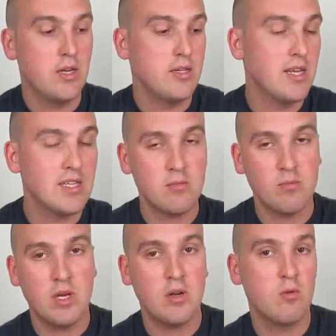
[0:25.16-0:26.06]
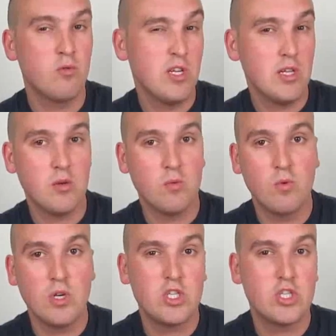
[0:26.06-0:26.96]
It doesn't matter really
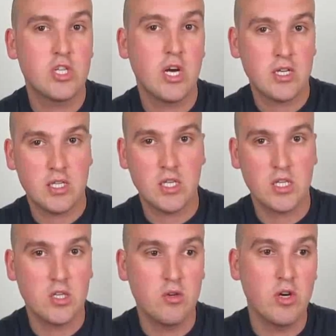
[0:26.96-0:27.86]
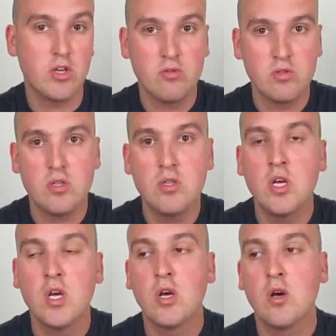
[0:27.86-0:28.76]
which tactic you are using,
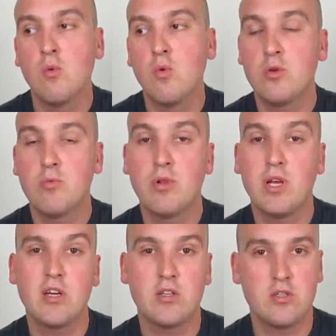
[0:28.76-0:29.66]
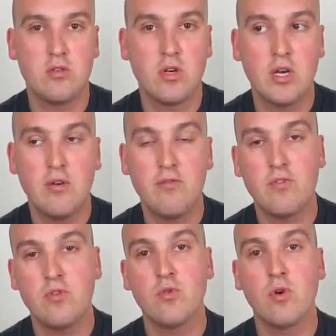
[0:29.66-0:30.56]
what players do you
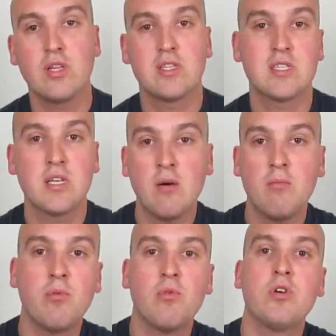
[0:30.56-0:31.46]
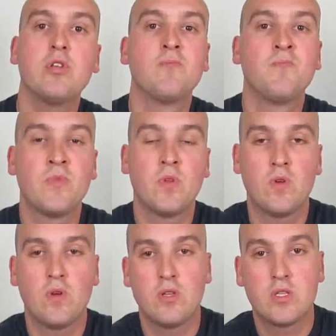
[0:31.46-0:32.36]
have, you at some point,
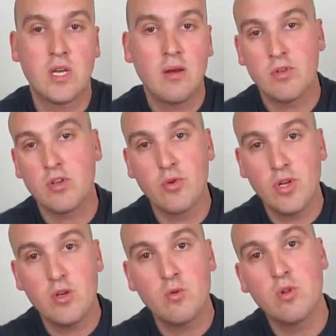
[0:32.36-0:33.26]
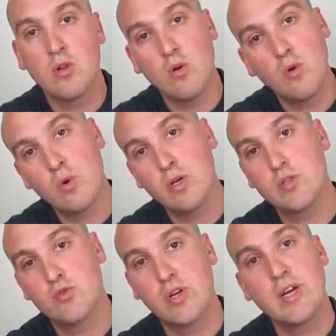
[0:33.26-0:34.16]
at some degree, you will
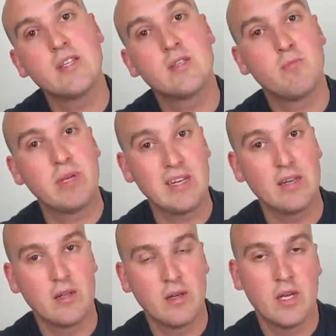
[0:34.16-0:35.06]
always train speed.